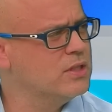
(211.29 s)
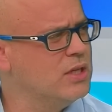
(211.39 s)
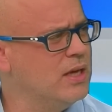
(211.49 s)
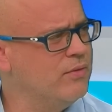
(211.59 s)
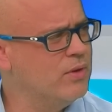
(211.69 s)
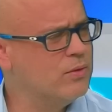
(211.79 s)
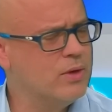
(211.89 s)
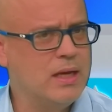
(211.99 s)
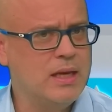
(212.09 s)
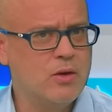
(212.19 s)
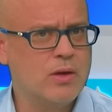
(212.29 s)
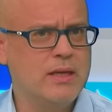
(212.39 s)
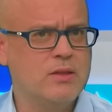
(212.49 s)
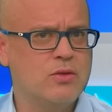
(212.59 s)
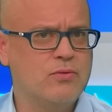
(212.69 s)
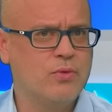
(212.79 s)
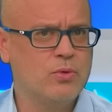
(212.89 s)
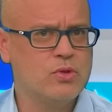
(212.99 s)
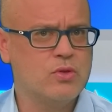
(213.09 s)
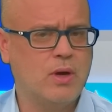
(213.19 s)
She never really got into full
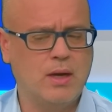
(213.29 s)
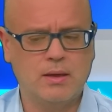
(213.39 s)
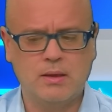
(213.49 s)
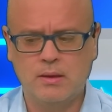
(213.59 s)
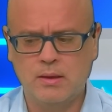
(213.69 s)
stride.